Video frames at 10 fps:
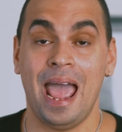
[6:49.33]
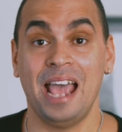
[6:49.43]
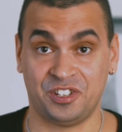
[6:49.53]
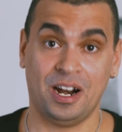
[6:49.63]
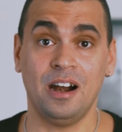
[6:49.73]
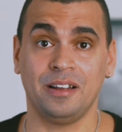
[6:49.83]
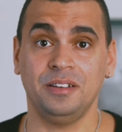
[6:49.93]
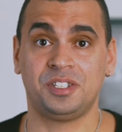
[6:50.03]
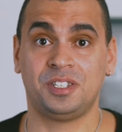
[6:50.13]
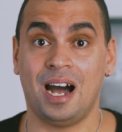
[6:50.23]
As an
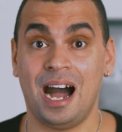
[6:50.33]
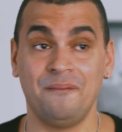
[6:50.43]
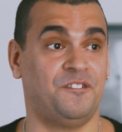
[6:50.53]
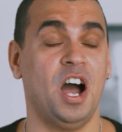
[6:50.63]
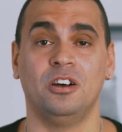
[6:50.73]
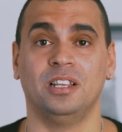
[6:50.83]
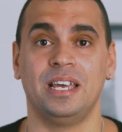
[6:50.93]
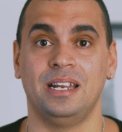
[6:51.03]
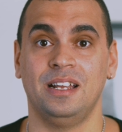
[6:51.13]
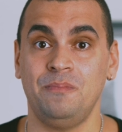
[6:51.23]
artist, I'm
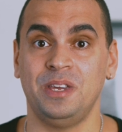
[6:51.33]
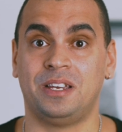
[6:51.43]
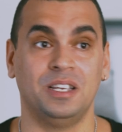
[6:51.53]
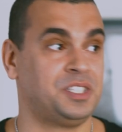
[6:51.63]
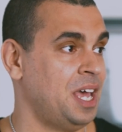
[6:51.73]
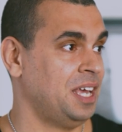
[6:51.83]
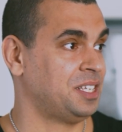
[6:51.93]
violated because